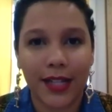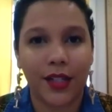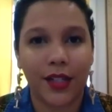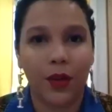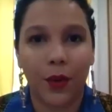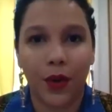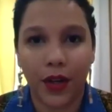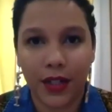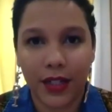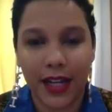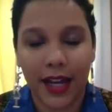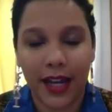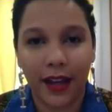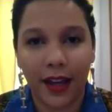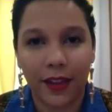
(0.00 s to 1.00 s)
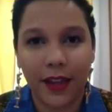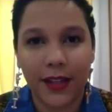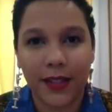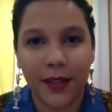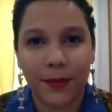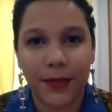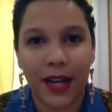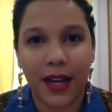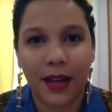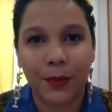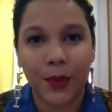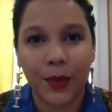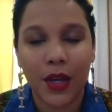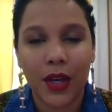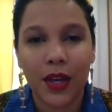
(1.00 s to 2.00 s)
work day. I think
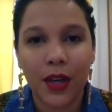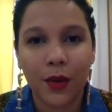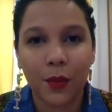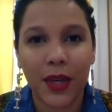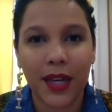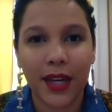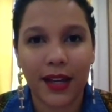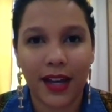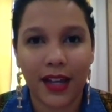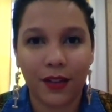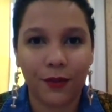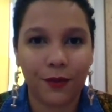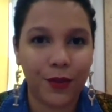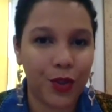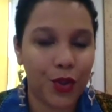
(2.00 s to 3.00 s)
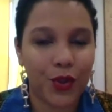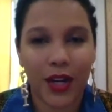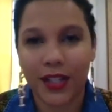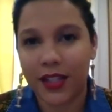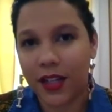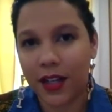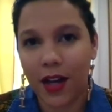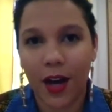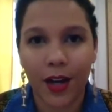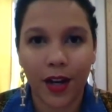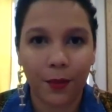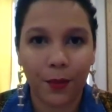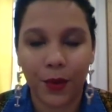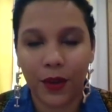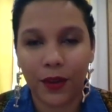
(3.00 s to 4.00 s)
sometimes we get kind of stressed and caught
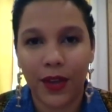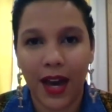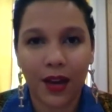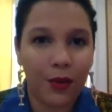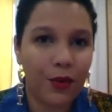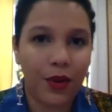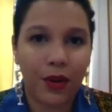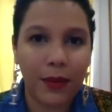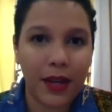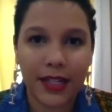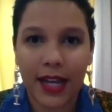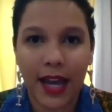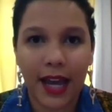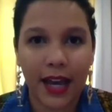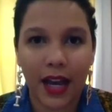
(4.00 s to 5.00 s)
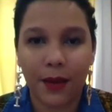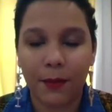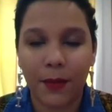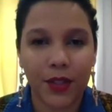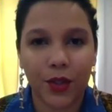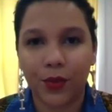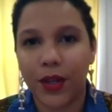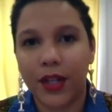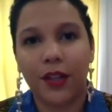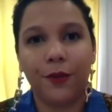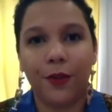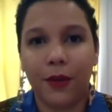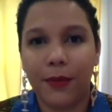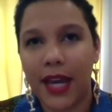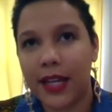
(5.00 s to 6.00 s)
up with, how do I run my day? I must run it
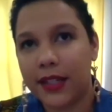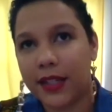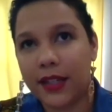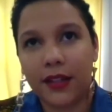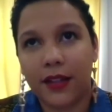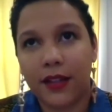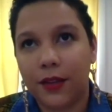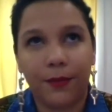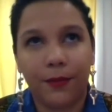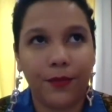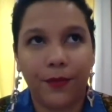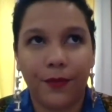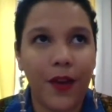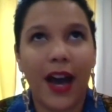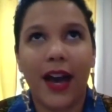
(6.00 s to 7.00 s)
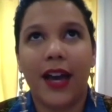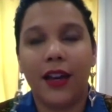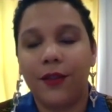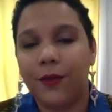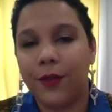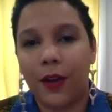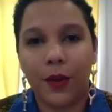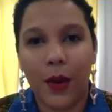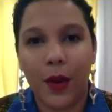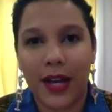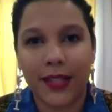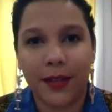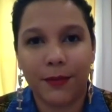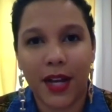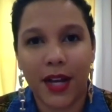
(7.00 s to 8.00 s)
from 8 to 5.
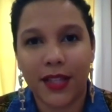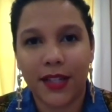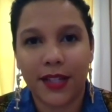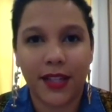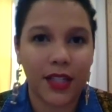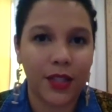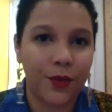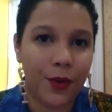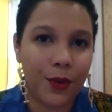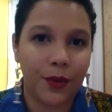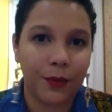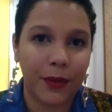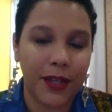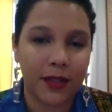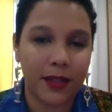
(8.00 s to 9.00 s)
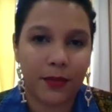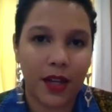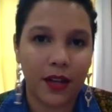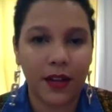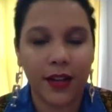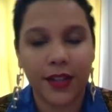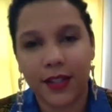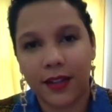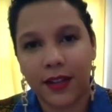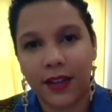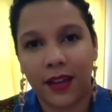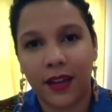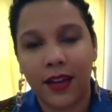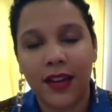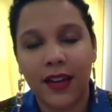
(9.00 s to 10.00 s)
Otherwise I'm not successful because I'm not hustling.
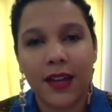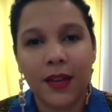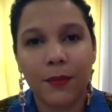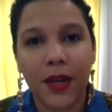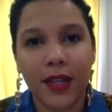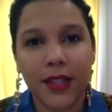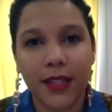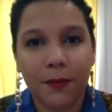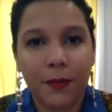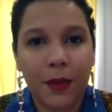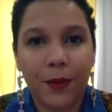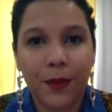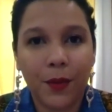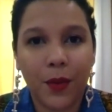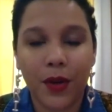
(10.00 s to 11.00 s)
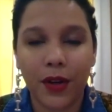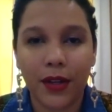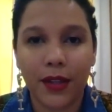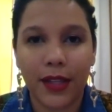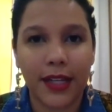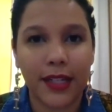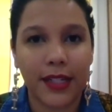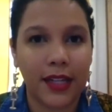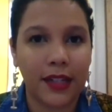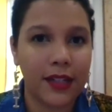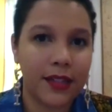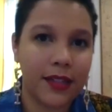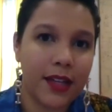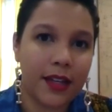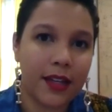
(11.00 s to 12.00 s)
But some people work like 10 to
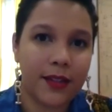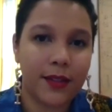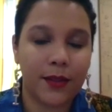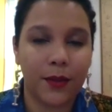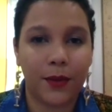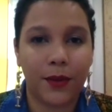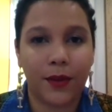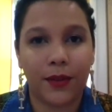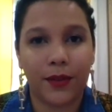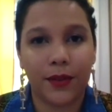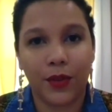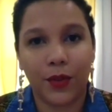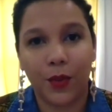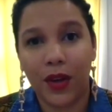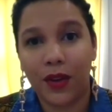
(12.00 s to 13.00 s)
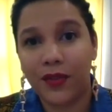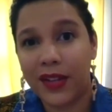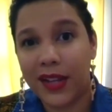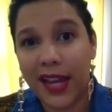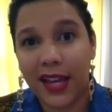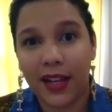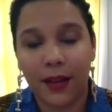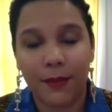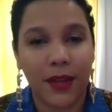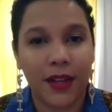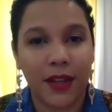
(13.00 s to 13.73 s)
6 or 12 to 8. I mean,